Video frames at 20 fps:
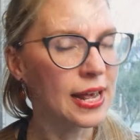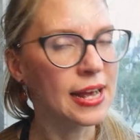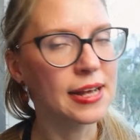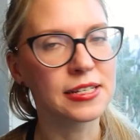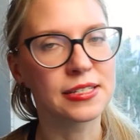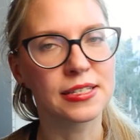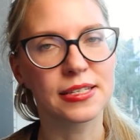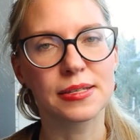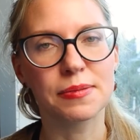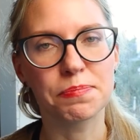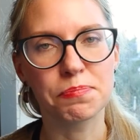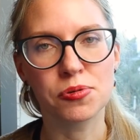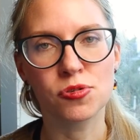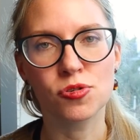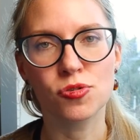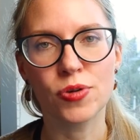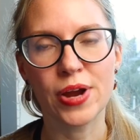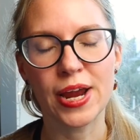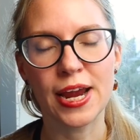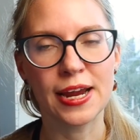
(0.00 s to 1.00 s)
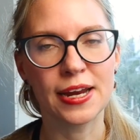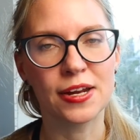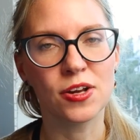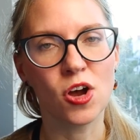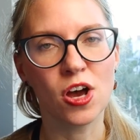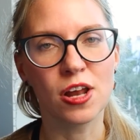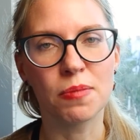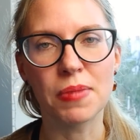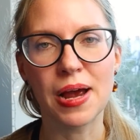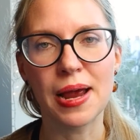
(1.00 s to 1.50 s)
has preyed
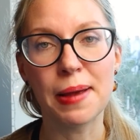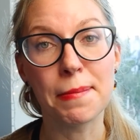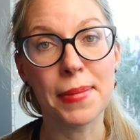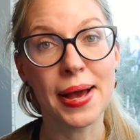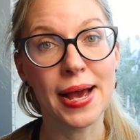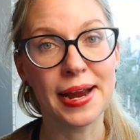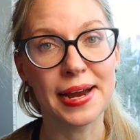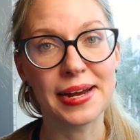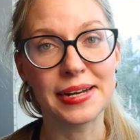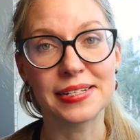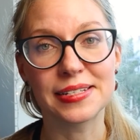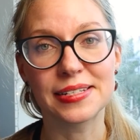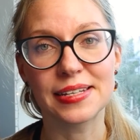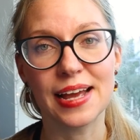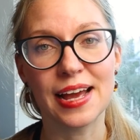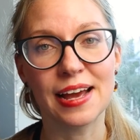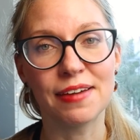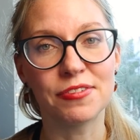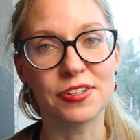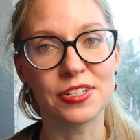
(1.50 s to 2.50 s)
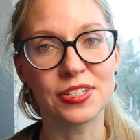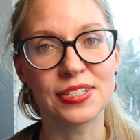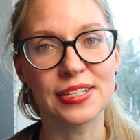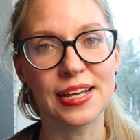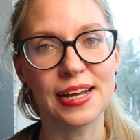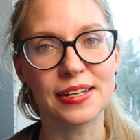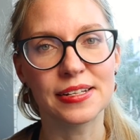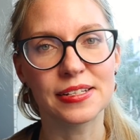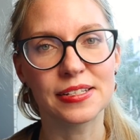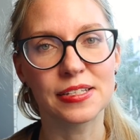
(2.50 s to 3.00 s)
on my mind ever
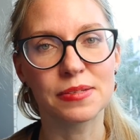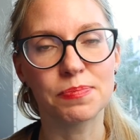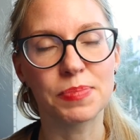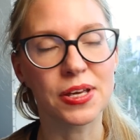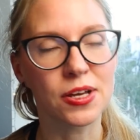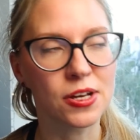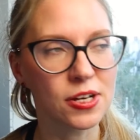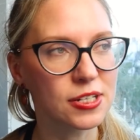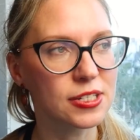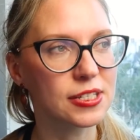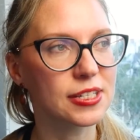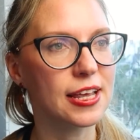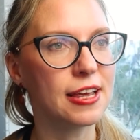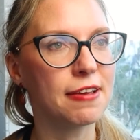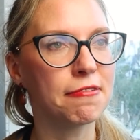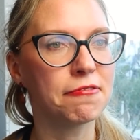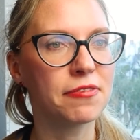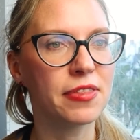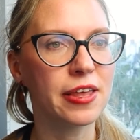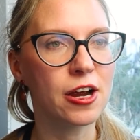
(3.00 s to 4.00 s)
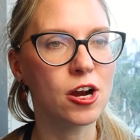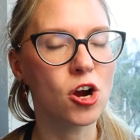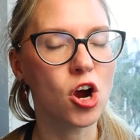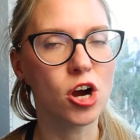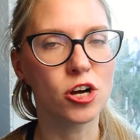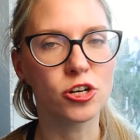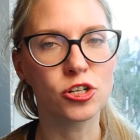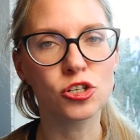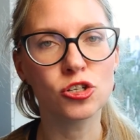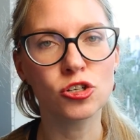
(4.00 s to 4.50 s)
since, because if there
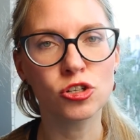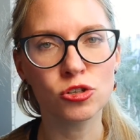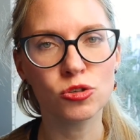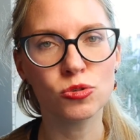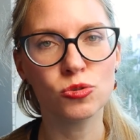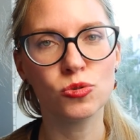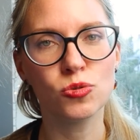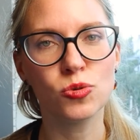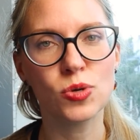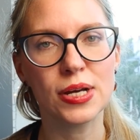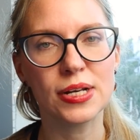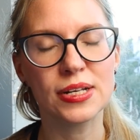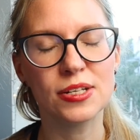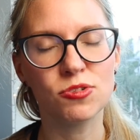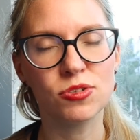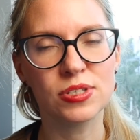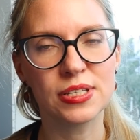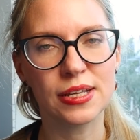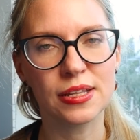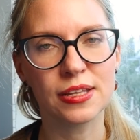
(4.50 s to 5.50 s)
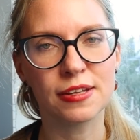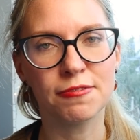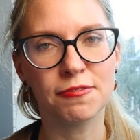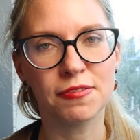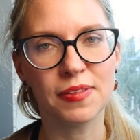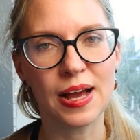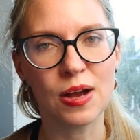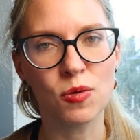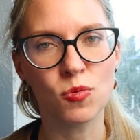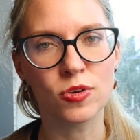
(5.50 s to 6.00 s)
are 2 New Zealand
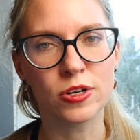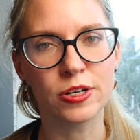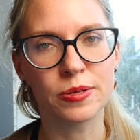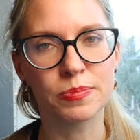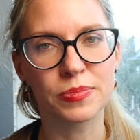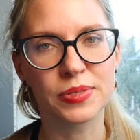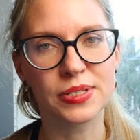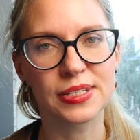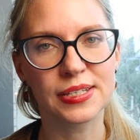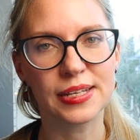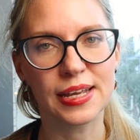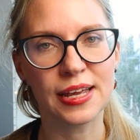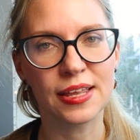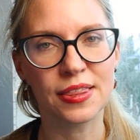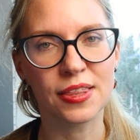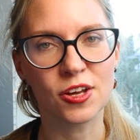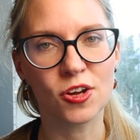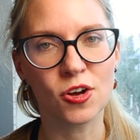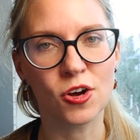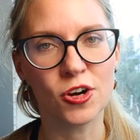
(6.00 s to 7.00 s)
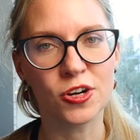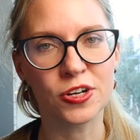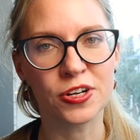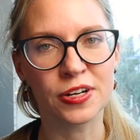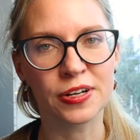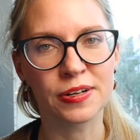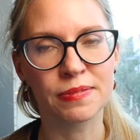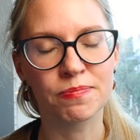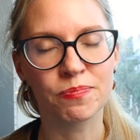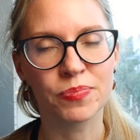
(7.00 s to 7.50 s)
flatworms in the
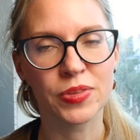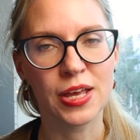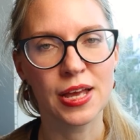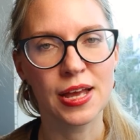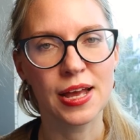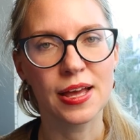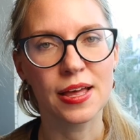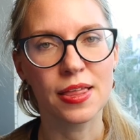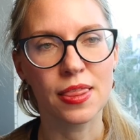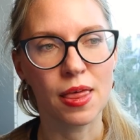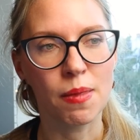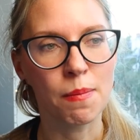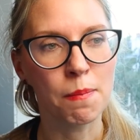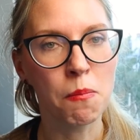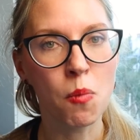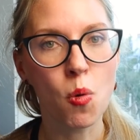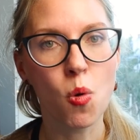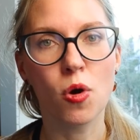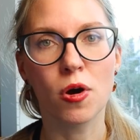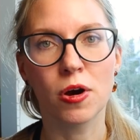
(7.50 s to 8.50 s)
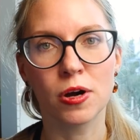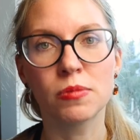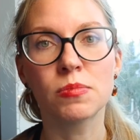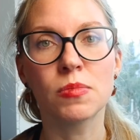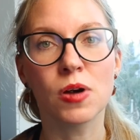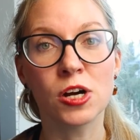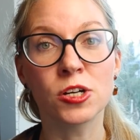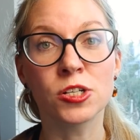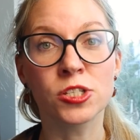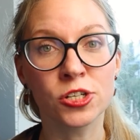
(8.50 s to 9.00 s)
garden, more
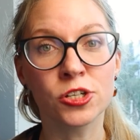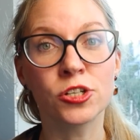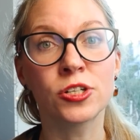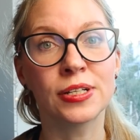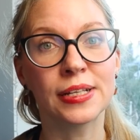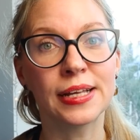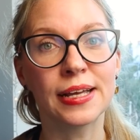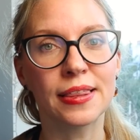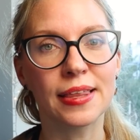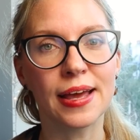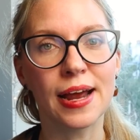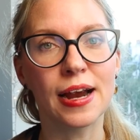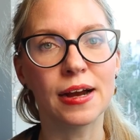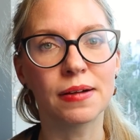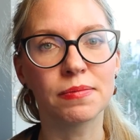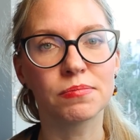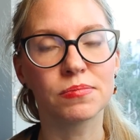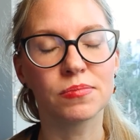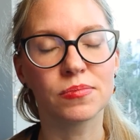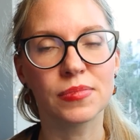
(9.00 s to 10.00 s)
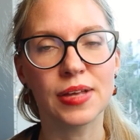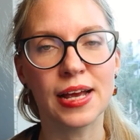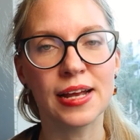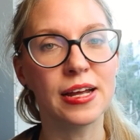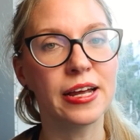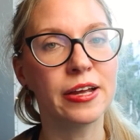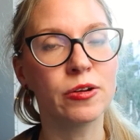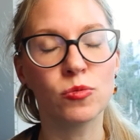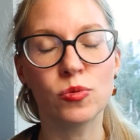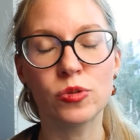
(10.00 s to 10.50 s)
are certainly there.
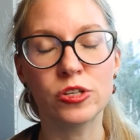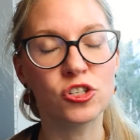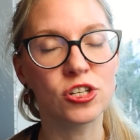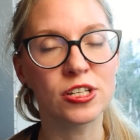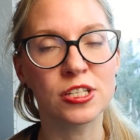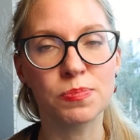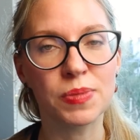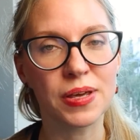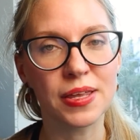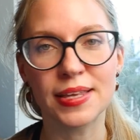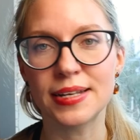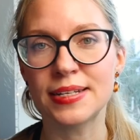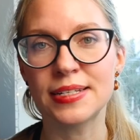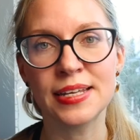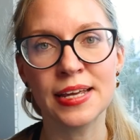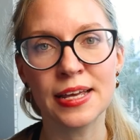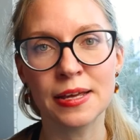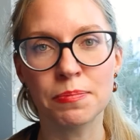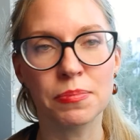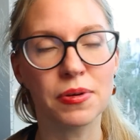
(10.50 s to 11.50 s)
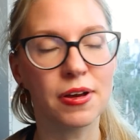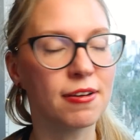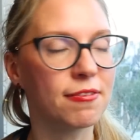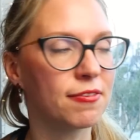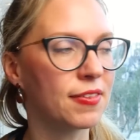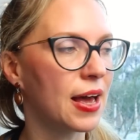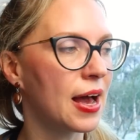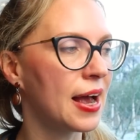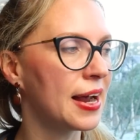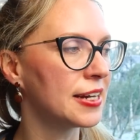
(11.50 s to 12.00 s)
It will just be the tip
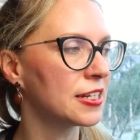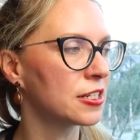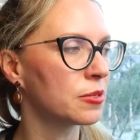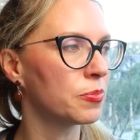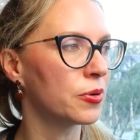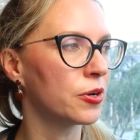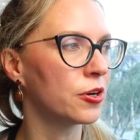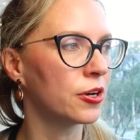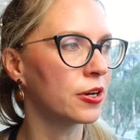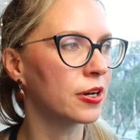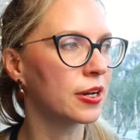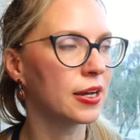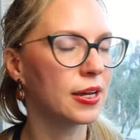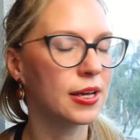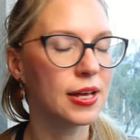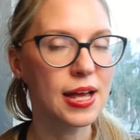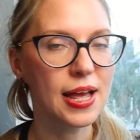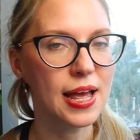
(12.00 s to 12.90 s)
of the iceberg.